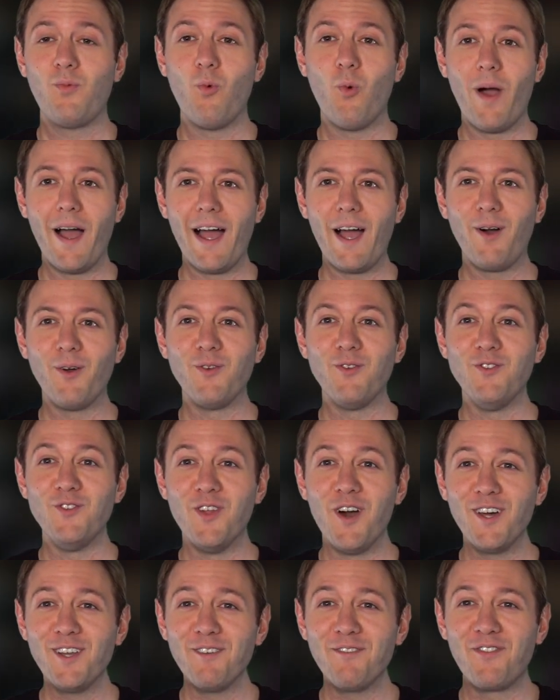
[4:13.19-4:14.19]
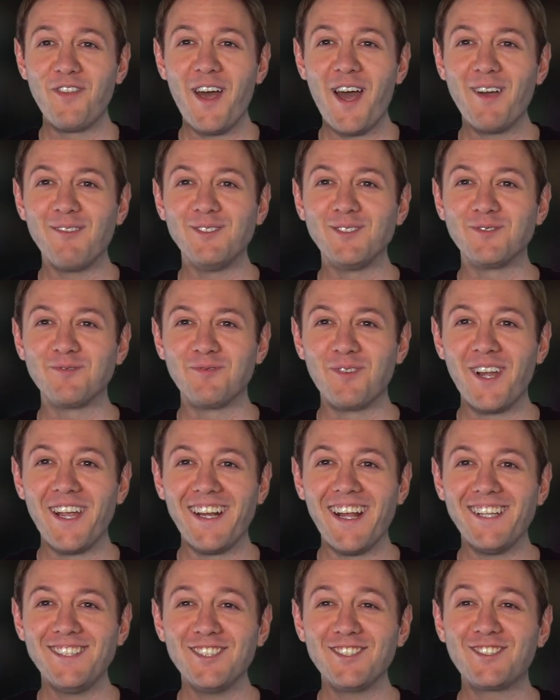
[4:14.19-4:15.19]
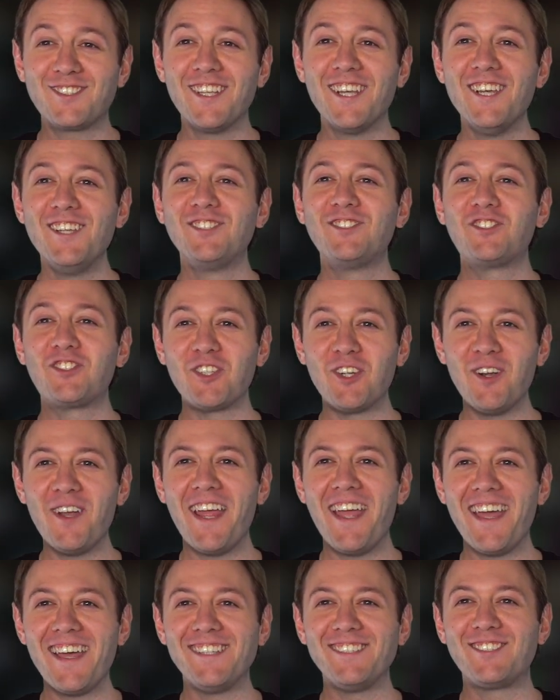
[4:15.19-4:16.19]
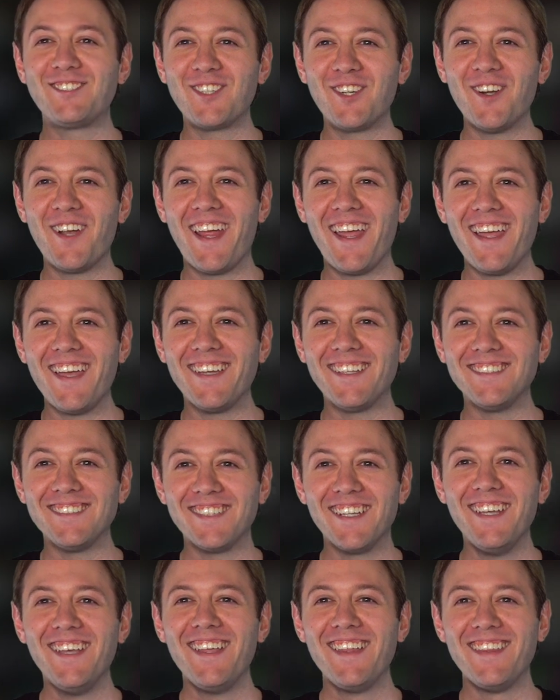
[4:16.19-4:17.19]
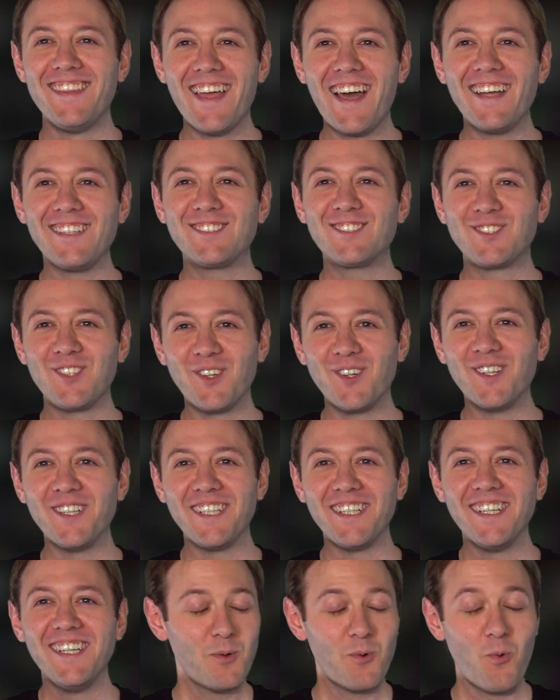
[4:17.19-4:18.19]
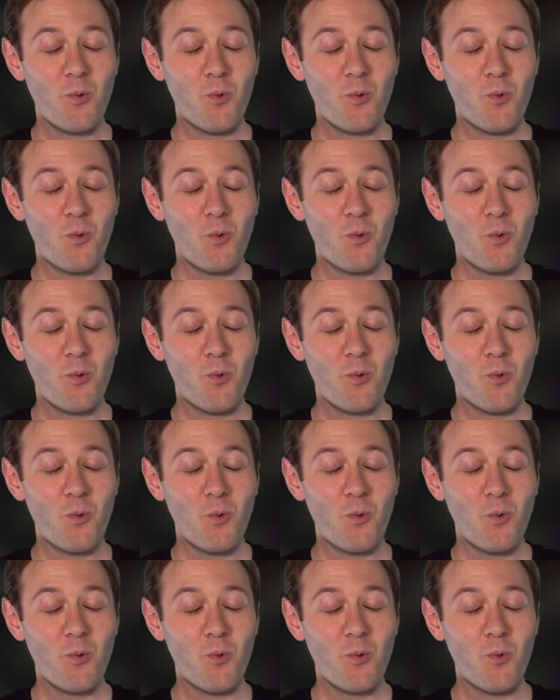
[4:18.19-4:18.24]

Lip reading: Wow, none of that was right. I just Sirhan that story.